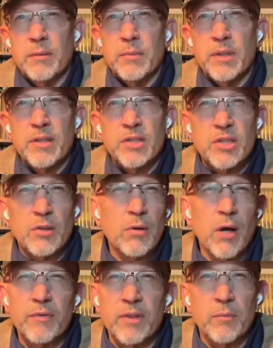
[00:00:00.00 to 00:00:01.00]
because so
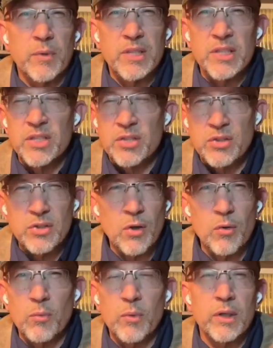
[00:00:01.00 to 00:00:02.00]
often we just
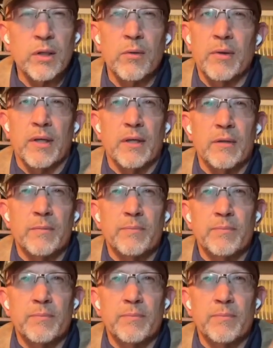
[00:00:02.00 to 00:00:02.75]
don't want to go there.